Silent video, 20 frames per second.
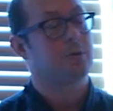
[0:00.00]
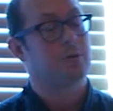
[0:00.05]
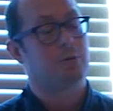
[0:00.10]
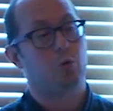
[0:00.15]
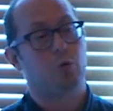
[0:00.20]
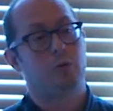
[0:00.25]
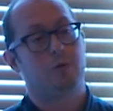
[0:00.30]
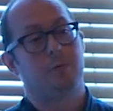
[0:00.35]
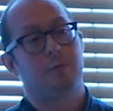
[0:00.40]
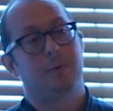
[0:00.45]
at the
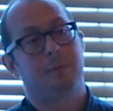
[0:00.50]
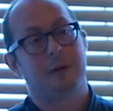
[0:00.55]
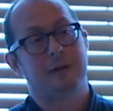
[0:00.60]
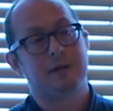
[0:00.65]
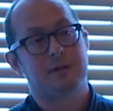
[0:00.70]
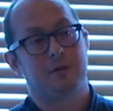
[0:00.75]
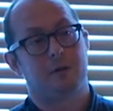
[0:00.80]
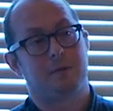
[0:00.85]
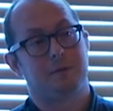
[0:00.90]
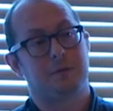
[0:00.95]
door from a
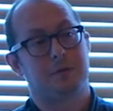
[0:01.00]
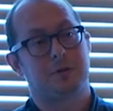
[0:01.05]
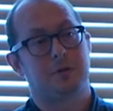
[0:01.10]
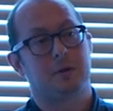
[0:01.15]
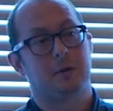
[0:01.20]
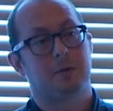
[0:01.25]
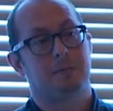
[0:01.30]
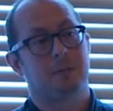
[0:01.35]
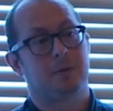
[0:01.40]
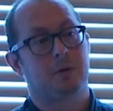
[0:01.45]
police
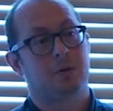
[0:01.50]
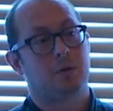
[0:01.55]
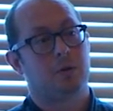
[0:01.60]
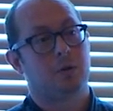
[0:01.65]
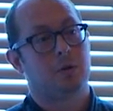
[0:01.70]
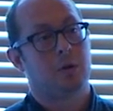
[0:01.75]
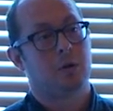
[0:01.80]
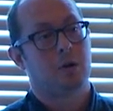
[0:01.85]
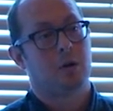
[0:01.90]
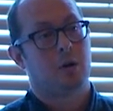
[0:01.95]
officer
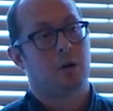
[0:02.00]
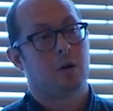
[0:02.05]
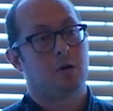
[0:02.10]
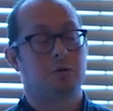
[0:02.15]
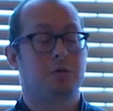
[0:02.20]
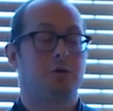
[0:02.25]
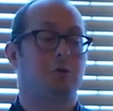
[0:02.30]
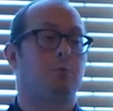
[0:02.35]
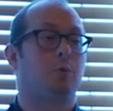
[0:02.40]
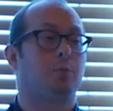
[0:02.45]
or
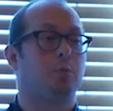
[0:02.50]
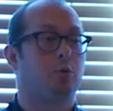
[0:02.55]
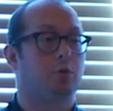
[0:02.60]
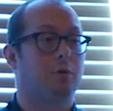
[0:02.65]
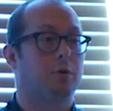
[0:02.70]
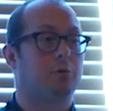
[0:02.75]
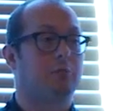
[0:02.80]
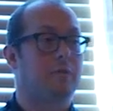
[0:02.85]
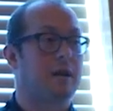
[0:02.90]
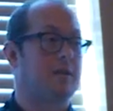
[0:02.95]
a somewhat more
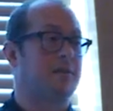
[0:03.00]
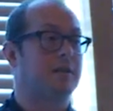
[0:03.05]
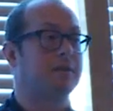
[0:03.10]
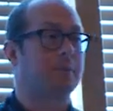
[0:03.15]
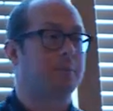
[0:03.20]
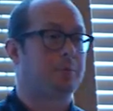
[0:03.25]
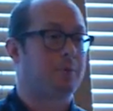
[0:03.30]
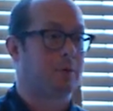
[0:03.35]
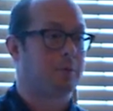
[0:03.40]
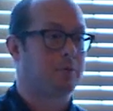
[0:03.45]
aggressive
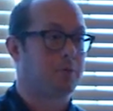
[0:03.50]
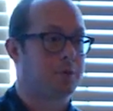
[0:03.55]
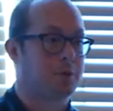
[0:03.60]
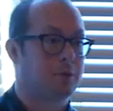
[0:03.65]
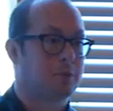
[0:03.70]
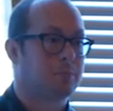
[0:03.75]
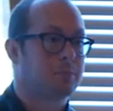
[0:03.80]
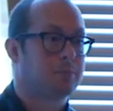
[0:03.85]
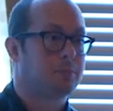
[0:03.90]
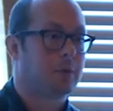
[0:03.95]

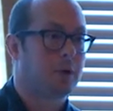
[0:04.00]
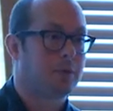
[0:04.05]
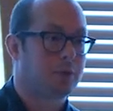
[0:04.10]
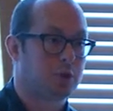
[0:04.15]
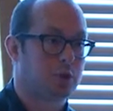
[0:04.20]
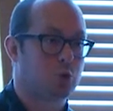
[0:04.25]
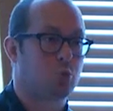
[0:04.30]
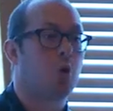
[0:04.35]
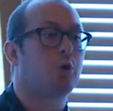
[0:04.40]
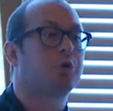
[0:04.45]
approach. And the
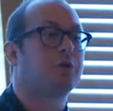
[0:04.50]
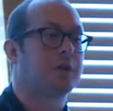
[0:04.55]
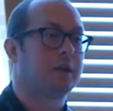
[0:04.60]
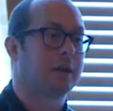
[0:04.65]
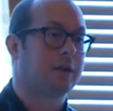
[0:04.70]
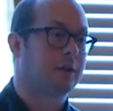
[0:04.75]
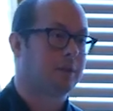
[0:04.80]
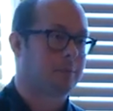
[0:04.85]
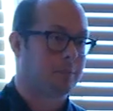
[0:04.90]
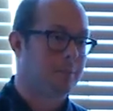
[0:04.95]

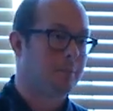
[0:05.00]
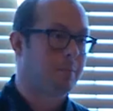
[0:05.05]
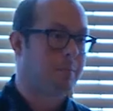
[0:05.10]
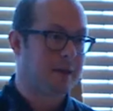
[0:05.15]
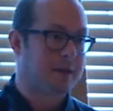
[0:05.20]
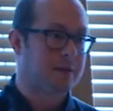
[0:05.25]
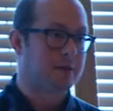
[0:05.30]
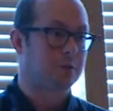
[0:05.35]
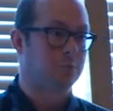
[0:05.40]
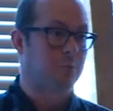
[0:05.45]
swatting
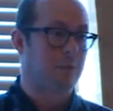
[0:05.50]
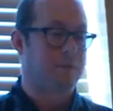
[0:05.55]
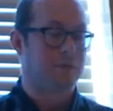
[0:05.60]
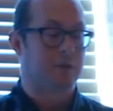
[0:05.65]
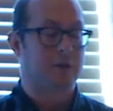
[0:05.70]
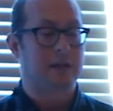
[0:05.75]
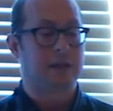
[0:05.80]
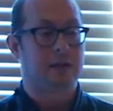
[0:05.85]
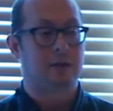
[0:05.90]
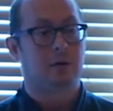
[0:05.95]
bits we've
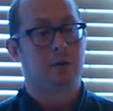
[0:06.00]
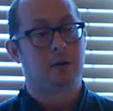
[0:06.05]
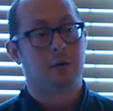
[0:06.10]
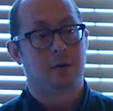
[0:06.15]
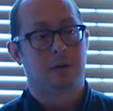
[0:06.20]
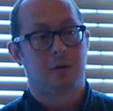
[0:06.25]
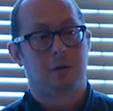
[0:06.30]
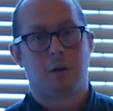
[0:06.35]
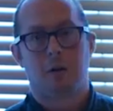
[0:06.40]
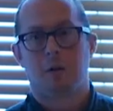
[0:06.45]
seen
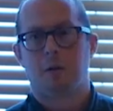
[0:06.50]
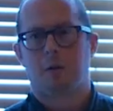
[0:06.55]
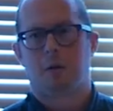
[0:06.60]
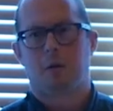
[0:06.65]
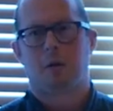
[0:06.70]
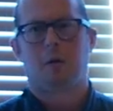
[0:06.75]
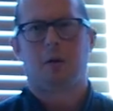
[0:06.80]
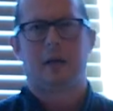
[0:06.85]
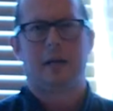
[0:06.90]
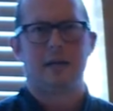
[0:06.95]

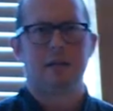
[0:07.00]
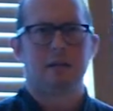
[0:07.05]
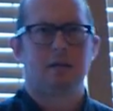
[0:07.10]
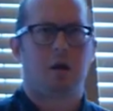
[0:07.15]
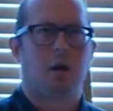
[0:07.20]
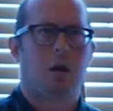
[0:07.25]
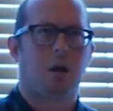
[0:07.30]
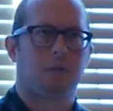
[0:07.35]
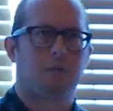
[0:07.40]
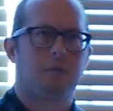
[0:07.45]
in
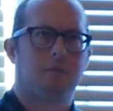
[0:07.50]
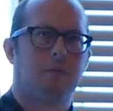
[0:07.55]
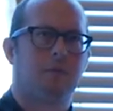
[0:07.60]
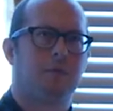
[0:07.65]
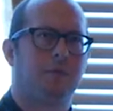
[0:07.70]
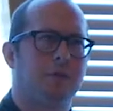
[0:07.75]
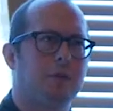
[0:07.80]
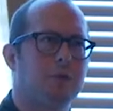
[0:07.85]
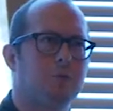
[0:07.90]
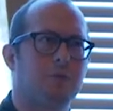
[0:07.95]
a
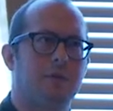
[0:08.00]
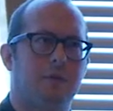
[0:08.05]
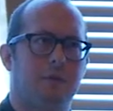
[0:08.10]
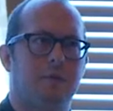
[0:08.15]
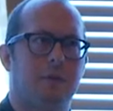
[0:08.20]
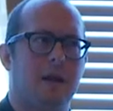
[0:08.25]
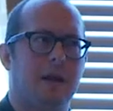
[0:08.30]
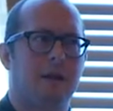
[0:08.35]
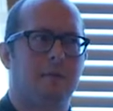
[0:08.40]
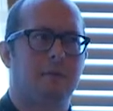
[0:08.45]
few
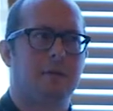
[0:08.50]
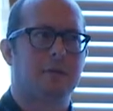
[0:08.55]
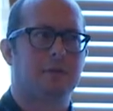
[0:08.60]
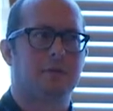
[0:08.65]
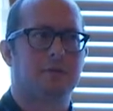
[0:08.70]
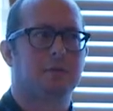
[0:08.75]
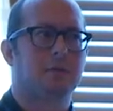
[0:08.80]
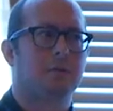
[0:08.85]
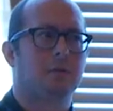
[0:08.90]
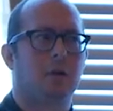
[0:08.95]
different
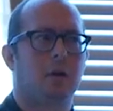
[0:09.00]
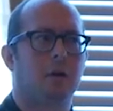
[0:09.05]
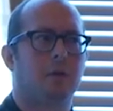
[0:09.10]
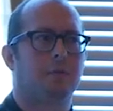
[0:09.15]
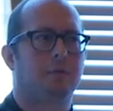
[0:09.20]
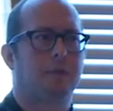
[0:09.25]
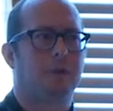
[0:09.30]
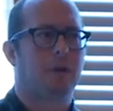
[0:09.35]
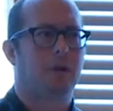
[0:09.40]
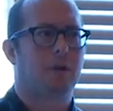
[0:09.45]
areas
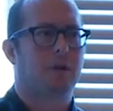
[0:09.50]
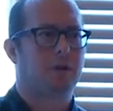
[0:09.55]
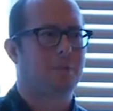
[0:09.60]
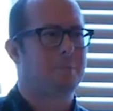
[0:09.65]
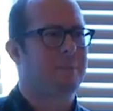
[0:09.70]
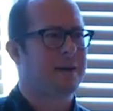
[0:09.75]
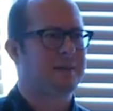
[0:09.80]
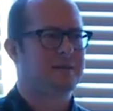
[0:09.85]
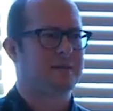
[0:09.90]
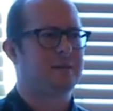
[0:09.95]
of
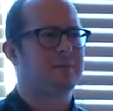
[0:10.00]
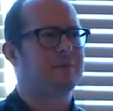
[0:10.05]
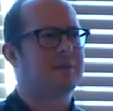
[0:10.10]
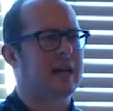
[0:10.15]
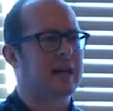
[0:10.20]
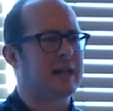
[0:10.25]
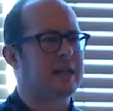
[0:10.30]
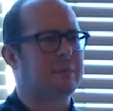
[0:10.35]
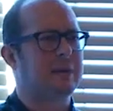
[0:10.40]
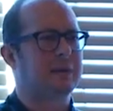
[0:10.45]
competitive
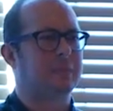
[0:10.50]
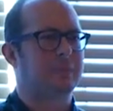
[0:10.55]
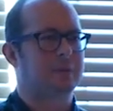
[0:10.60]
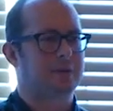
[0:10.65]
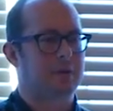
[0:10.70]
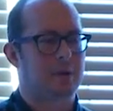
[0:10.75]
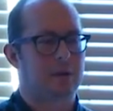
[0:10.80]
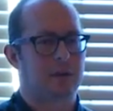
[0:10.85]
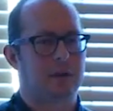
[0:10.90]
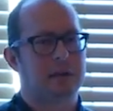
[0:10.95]
gaming,
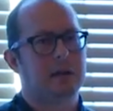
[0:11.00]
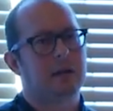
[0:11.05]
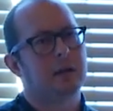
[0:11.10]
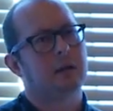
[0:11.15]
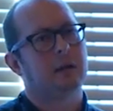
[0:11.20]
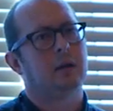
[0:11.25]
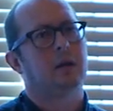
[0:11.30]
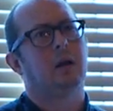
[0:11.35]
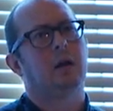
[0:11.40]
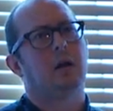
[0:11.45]
bizarrely,
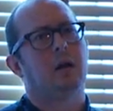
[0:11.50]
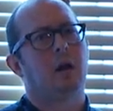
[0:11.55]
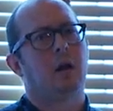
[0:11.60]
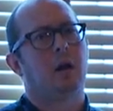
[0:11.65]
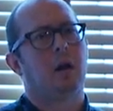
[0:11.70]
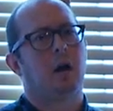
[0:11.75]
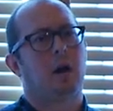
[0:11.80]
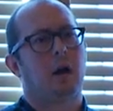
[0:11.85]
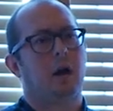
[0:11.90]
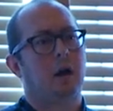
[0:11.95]

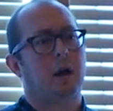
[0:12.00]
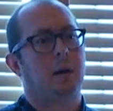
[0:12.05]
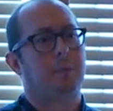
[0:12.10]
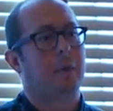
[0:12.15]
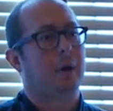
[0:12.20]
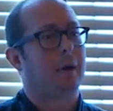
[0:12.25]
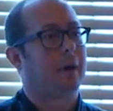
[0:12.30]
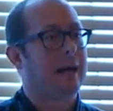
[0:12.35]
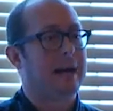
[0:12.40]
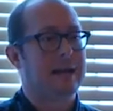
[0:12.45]

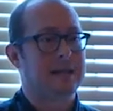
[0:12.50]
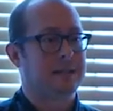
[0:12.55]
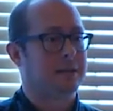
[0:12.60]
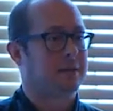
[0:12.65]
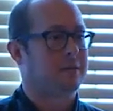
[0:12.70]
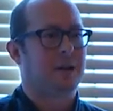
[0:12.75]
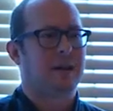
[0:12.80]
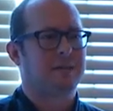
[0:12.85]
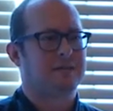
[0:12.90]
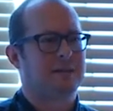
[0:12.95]

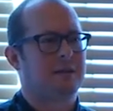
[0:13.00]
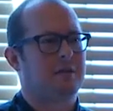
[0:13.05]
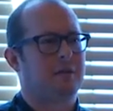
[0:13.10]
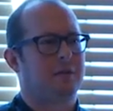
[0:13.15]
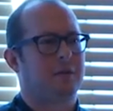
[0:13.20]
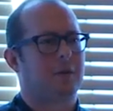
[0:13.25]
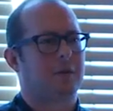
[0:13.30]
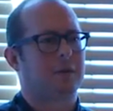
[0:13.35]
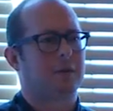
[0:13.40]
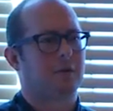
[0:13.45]
is a
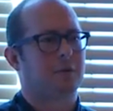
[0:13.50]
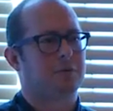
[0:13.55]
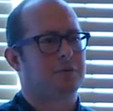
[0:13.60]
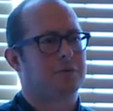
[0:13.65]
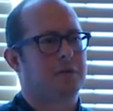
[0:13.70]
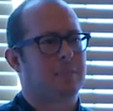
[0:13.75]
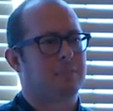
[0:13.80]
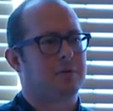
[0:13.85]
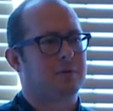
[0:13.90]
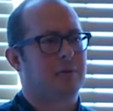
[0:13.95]
terrifying
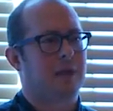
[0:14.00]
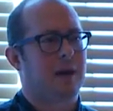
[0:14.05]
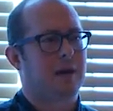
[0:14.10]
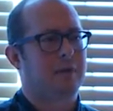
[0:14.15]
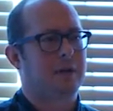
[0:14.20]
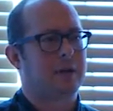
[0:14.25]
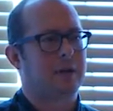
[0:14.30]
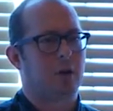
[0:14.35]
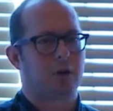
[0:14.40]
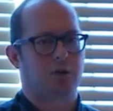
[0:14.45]
concept of
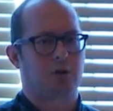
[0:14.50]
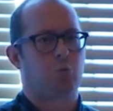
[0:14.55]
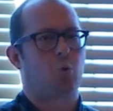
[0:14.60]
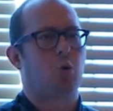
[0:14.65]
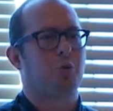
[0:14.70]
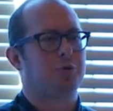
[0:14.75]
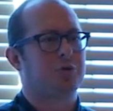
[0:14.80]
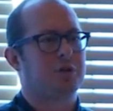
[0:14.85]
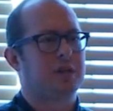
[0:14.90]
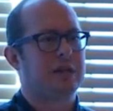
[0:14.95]
having a
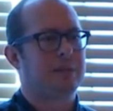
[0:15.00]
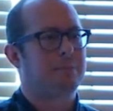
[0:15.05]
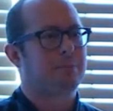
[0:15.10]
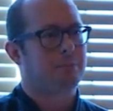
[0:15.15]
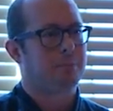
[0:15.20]
SWAT team